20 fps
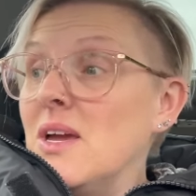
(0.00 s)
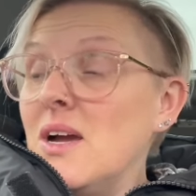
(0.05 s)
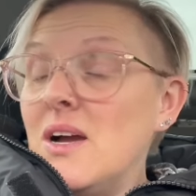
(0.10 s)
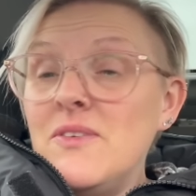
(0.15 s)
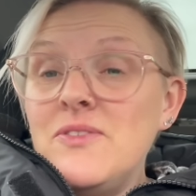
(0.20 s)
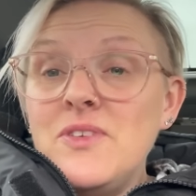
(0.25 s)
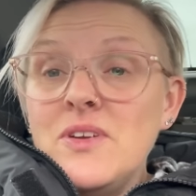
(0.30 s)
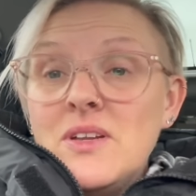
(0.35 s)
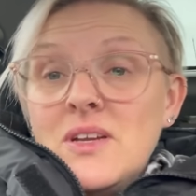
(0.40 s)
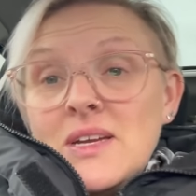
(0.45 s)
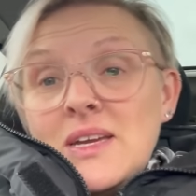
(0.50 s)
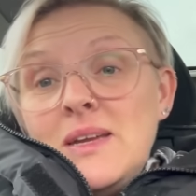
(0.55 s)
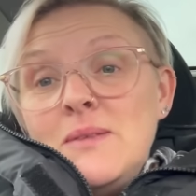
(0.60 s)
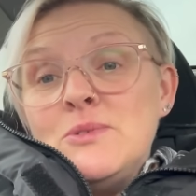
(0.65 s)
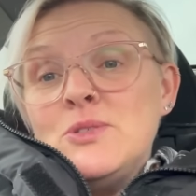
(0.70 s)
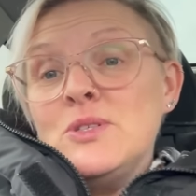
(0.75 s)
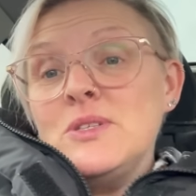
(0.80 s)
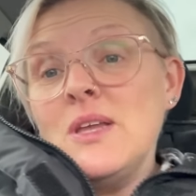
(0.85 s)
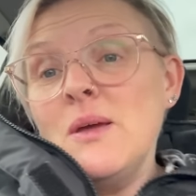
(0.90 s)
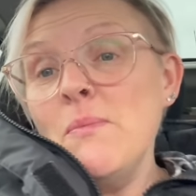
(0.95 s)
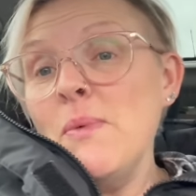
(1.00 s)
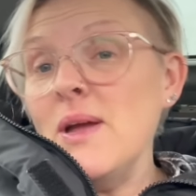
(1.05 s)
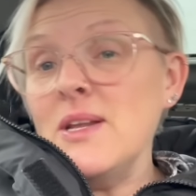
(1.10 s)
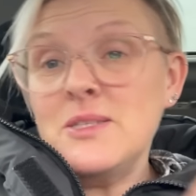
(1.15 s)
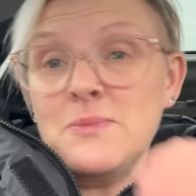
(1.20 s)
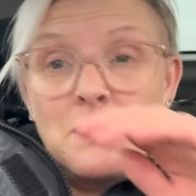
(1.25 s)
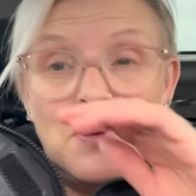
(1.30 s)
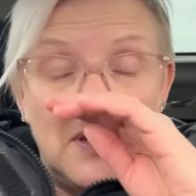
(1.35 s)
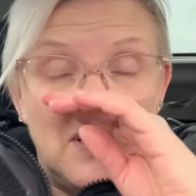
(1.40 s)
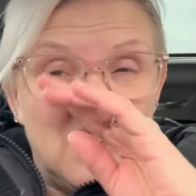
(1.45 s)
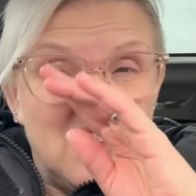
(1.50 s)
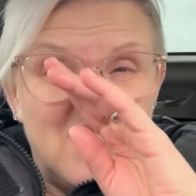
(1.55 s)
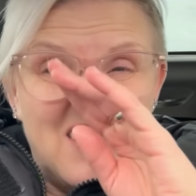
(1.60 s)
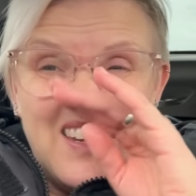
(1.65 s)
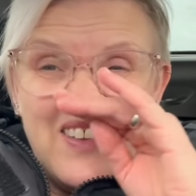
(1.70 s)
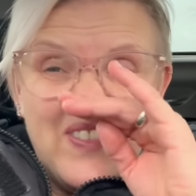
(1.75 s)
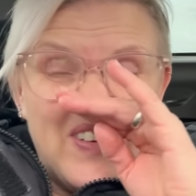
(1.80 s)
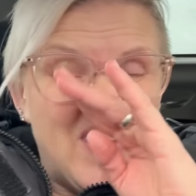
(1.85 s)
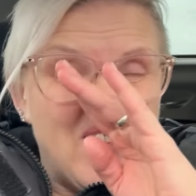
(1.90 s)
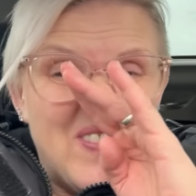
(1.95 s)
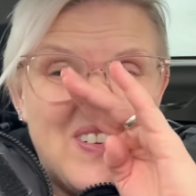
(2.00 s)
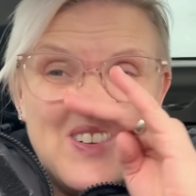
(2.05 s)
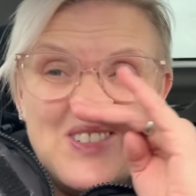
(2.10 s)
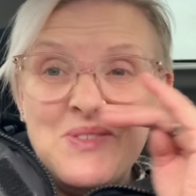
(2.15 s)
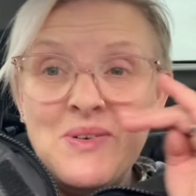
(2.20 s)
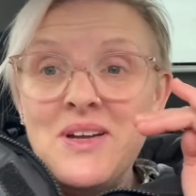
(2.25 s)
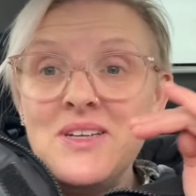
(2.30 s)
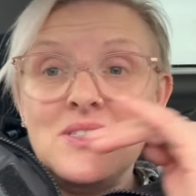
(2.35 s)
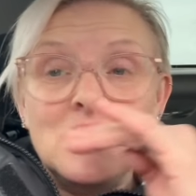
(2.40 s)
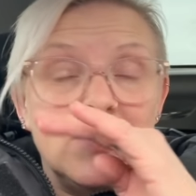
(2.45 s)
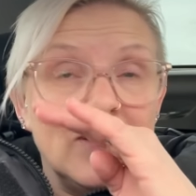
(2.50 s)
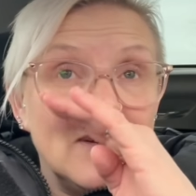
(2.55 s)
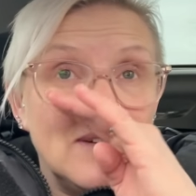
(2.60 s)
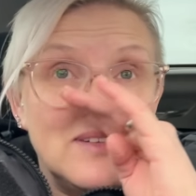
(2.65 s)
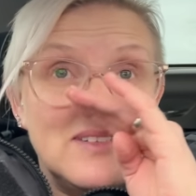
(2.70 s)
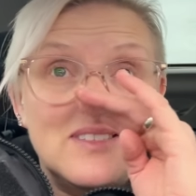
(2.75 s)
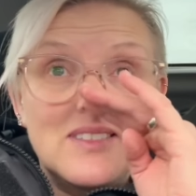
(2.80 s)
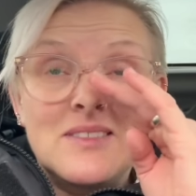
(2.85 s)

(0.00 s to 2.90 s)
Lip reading: I keep doing their beds, but I never get around to actually